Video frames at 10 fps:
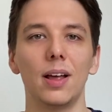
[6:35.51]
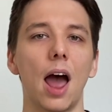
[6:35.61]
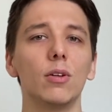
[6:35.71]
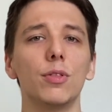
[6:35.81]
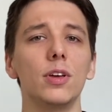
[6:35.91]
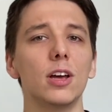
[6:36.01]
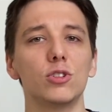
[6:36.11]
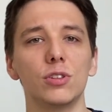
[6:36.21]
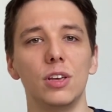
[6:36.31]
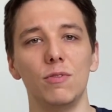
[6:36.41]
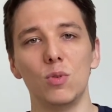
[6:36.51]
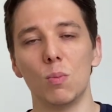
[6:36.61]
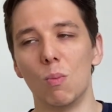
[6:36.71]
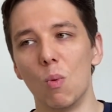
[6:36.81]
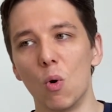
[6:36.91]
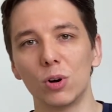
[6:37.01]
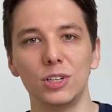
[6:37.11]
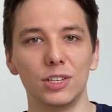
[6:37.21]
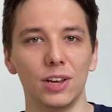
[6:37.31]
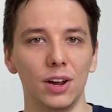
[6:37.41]
I don't think I should give you more
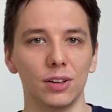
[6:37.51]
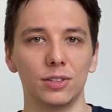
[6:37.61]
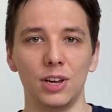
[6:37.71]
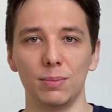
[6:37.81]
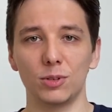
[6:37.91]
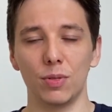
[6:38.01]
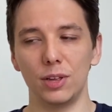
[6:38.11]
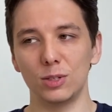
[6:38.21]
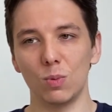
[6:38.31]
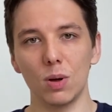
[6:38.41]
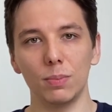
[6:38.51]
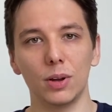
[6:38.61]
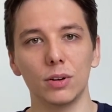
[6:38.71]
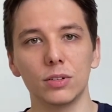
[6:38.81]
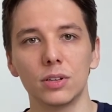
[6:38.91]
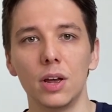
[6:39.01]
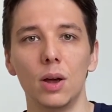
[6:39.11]
detailed tips on this one because,